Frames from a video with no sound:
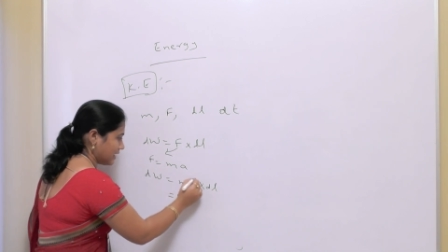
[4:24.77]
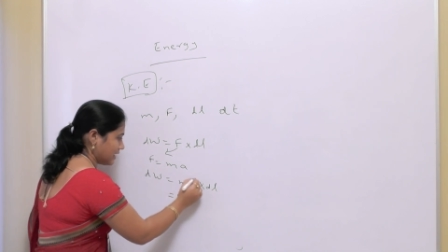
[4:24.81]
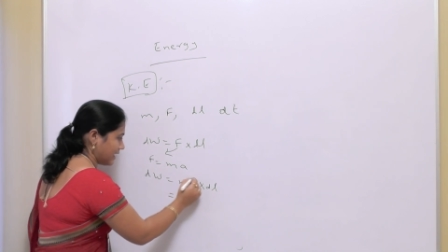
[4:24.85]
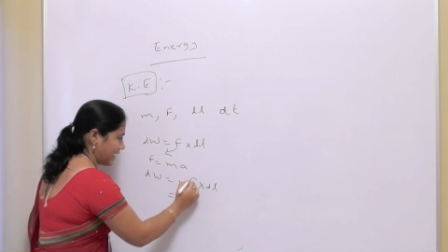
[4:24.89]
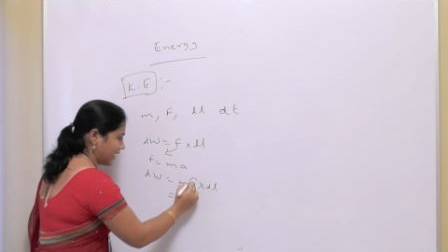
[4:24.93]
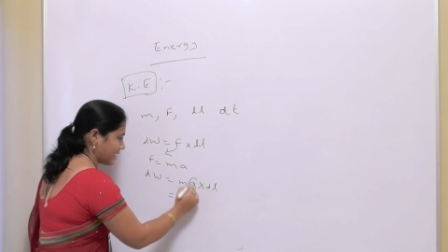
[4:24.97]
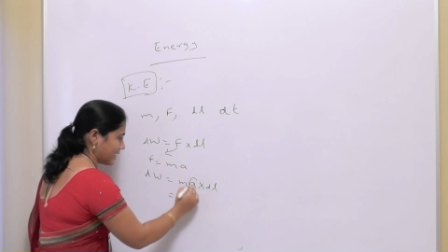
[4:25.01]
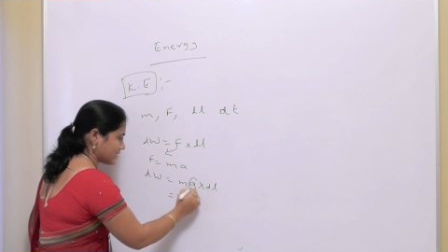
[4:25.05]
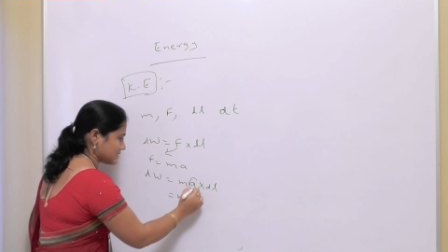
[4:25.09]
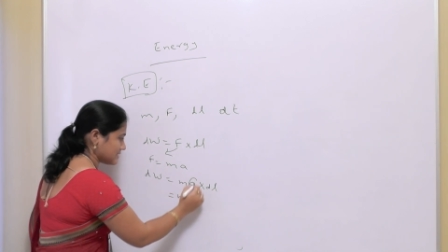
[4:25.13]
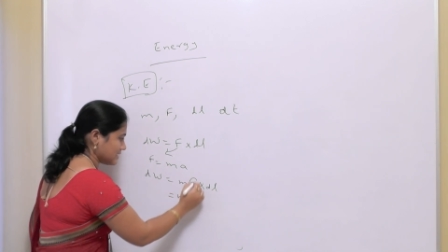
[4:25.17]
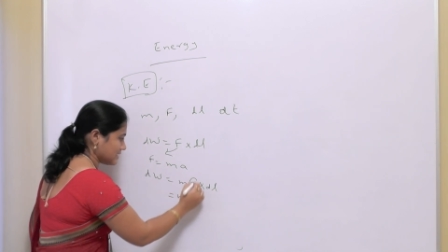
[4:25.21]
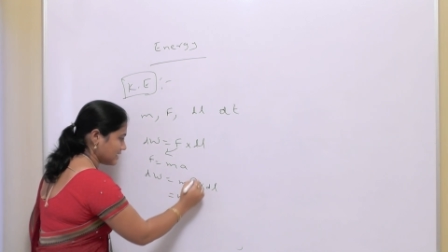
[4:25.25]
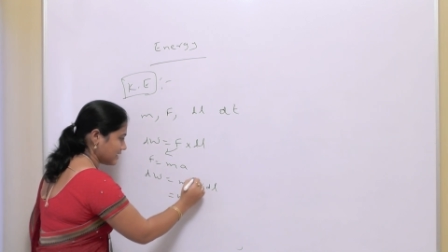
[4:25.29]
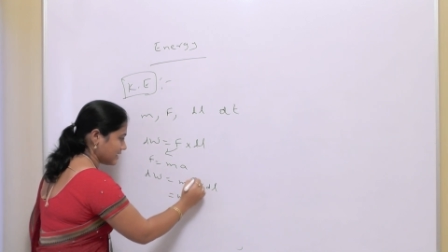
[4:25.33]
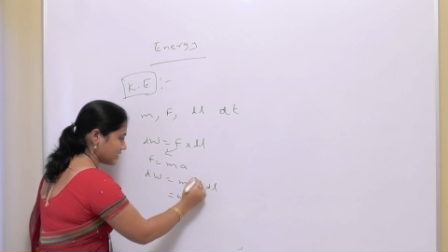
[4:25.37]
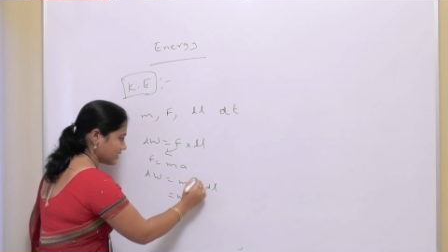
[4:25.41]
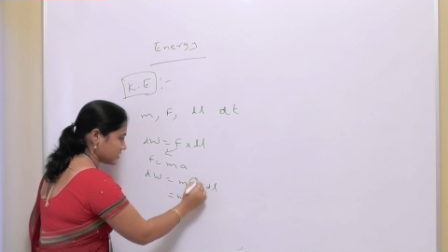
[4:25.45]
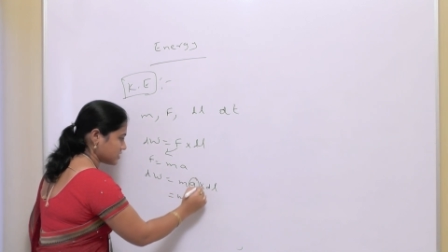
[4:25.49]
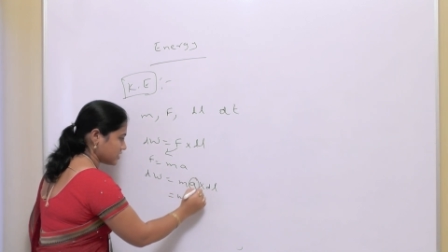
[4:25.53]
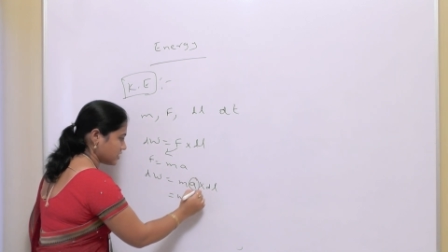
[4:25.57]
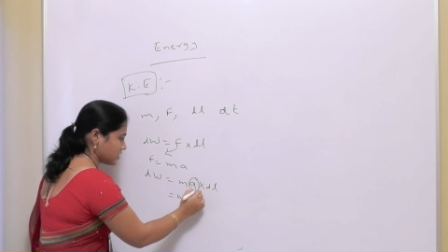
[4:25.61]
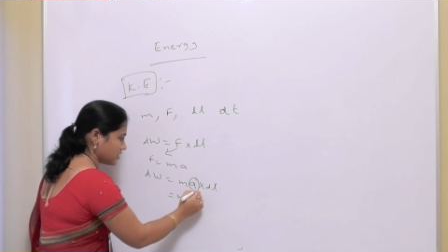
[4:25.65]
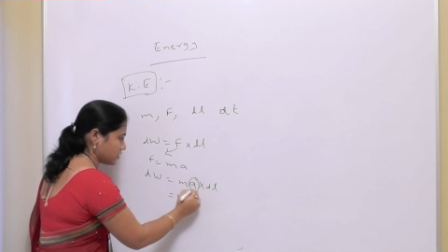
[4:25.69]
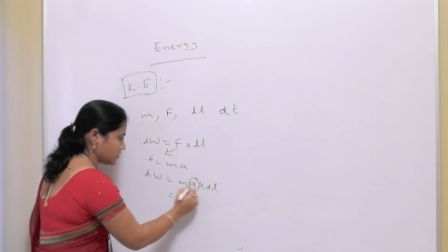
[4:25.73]

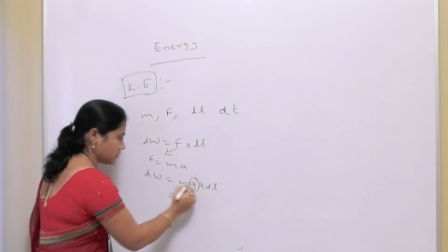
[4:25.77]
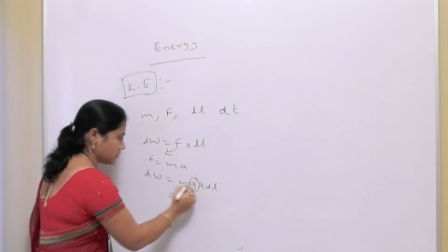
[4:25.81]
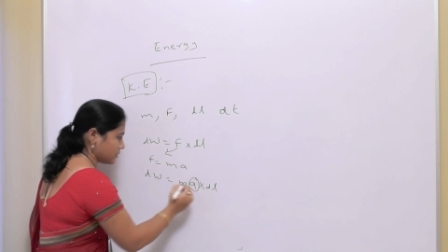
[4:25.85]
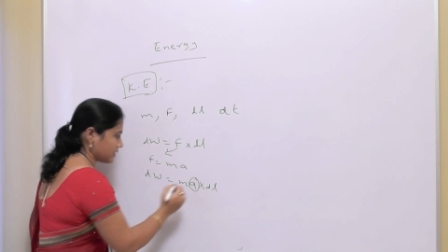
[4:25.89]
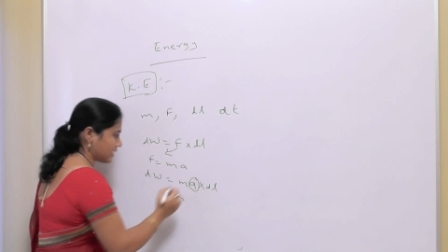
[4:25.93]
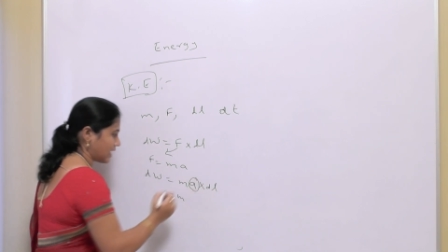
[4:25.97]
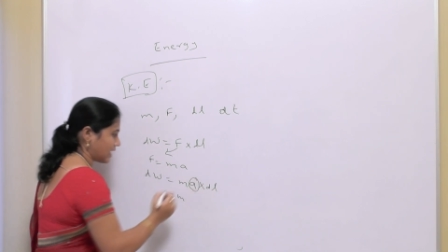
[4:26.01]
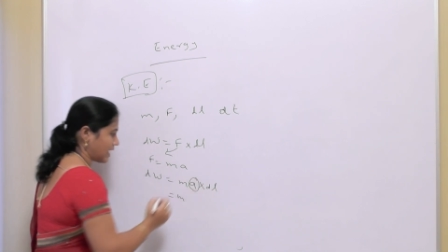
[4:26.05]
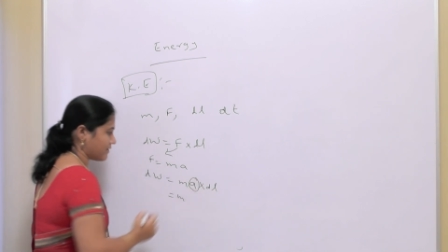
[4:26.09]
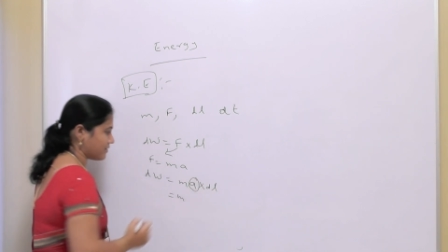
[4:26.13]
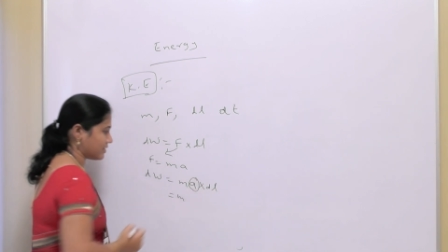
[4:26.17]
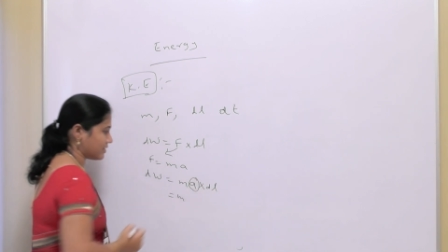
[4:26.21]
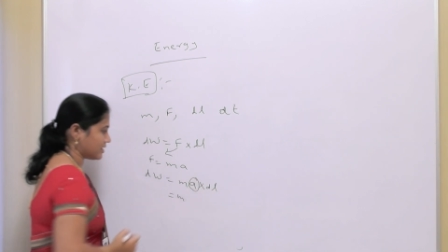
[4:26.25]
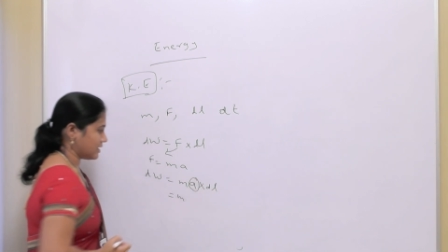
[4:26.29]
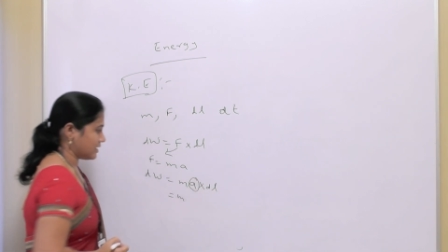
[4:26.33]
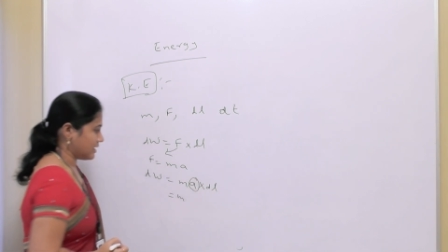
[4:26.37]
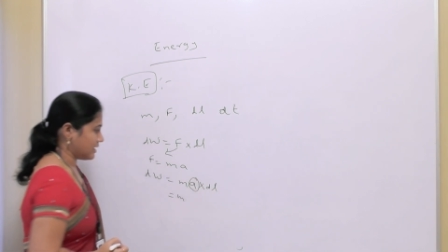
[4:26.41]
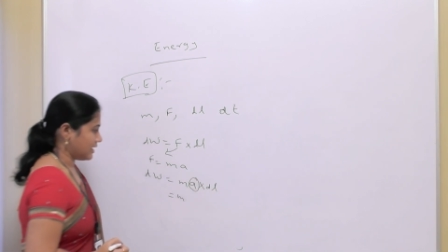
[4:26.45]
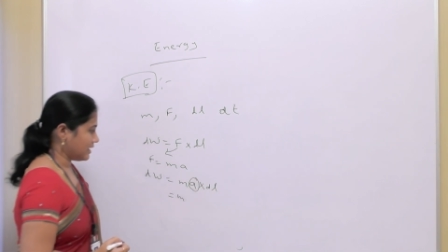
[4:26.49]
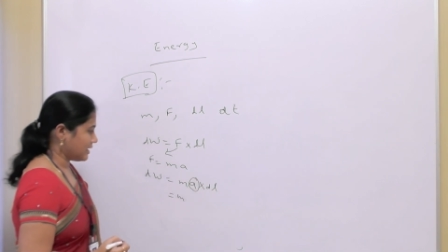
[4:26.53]
acceleration due to gravity,